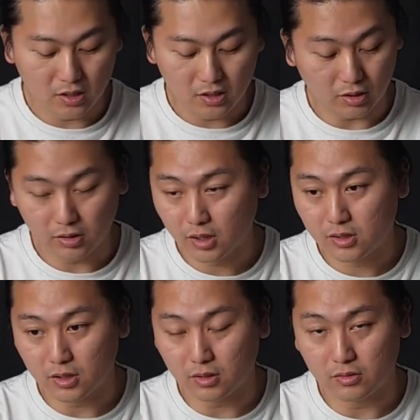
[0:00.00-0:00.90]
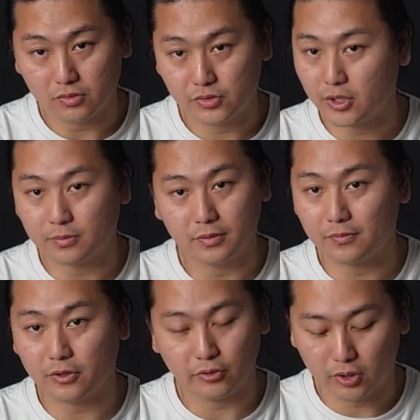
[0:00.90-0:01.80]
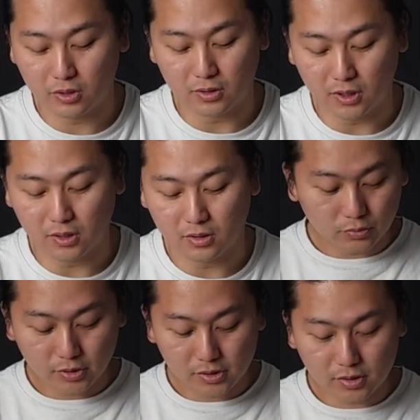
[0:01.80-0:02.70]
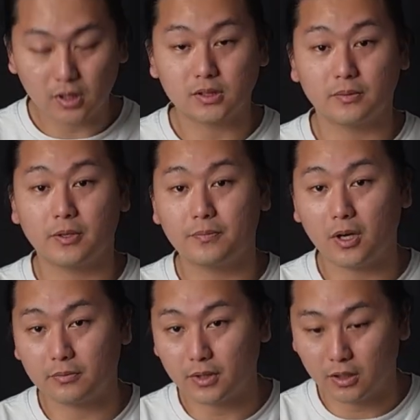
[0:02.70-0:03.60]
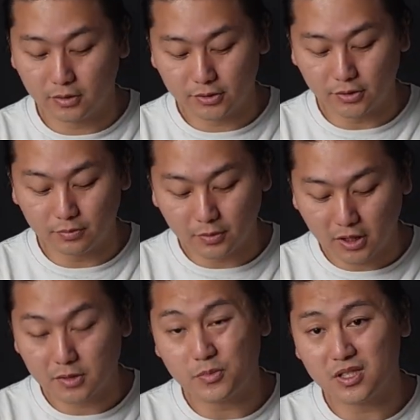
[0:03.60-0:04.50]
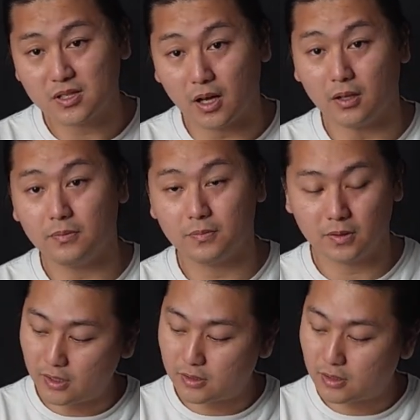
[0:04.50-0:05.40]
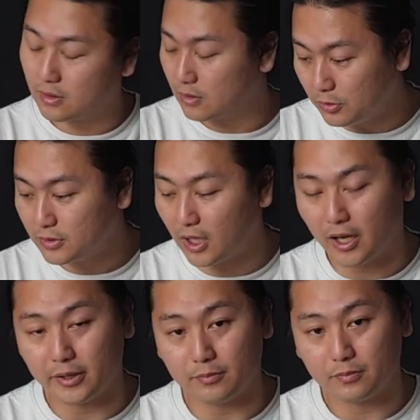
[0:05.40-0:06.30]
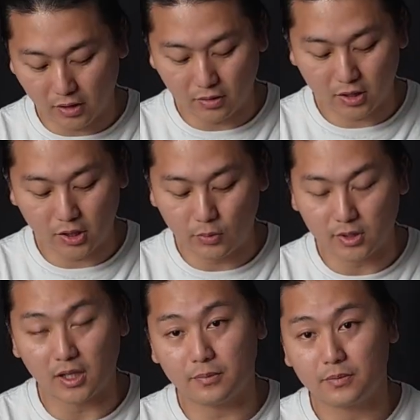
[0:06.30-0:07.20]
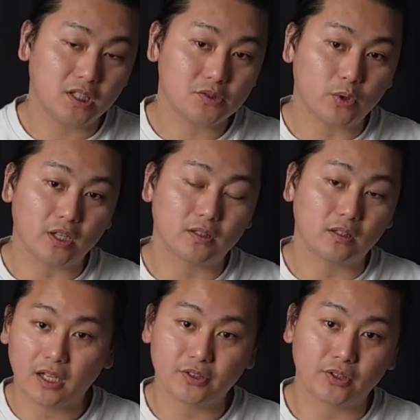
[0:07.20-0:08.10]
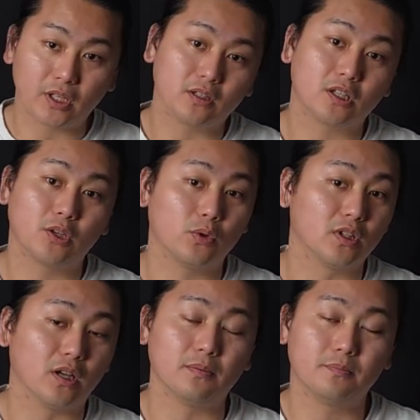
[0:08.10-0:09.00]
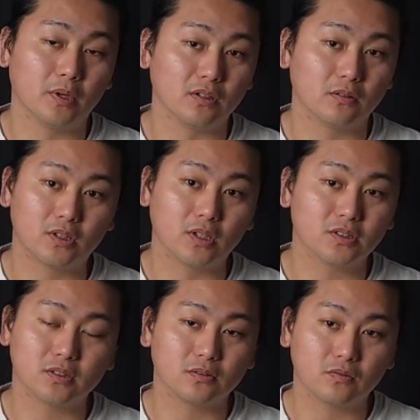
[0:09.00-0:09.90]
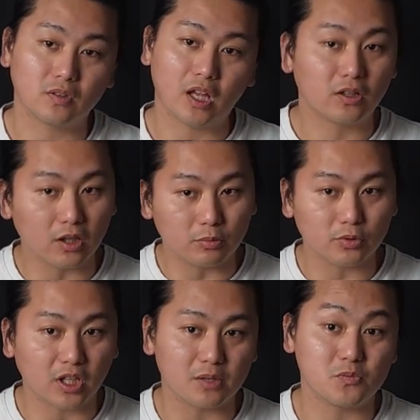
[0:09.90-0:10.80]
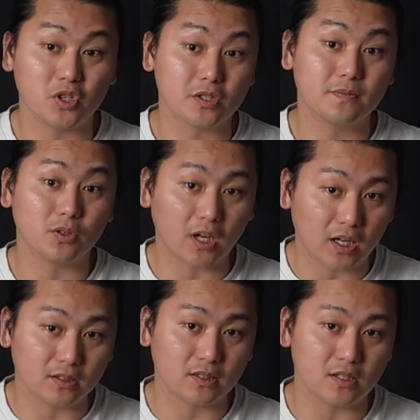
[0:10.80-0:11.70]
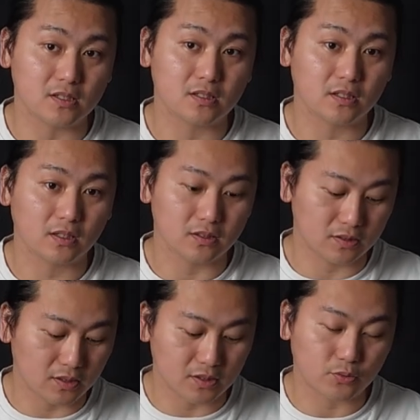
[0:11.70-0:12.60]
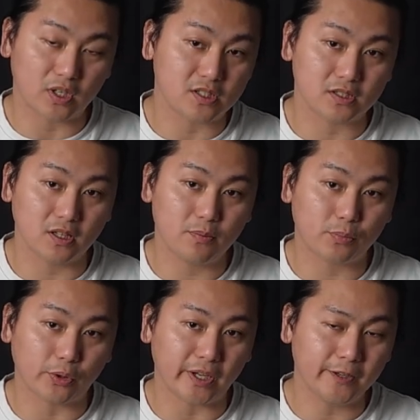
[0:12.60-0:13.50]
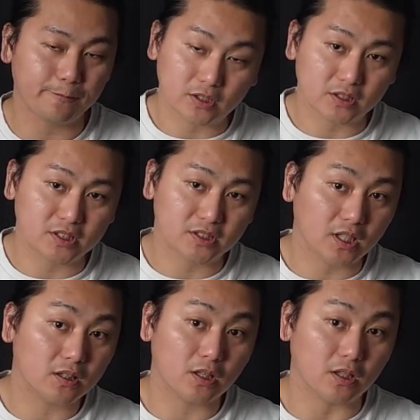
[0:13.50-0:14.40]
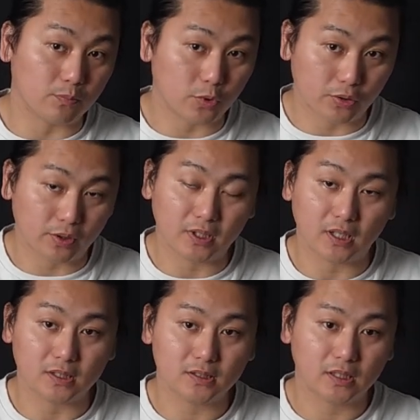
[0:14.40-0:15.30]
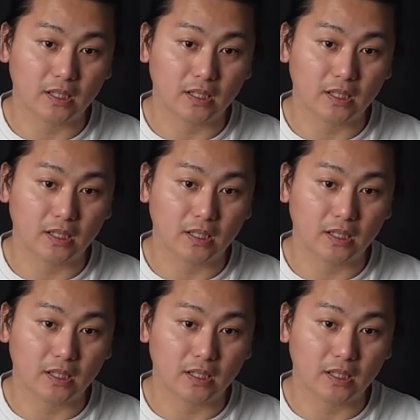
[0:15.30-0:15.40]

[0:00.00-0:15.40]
Yeah, that's it. Sharpen very quickly. So this $75 of blacksmith knife takes double time than the kiwi knife. It is quite harder than the kiwi knife, but it doesn't take double time just for the hardness, because it's quite slippery, because it's not that impuritized.